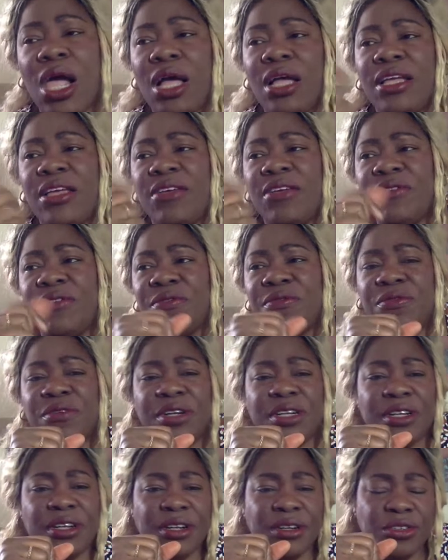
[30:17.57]
give you a
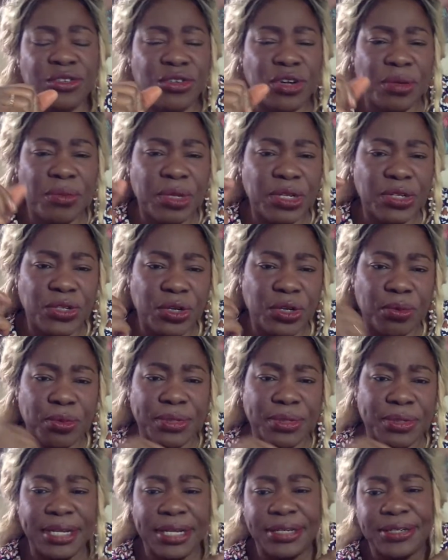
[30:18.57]
free dream
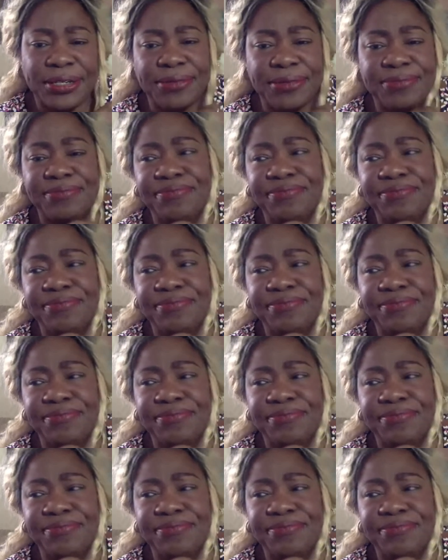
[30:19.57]
interpretation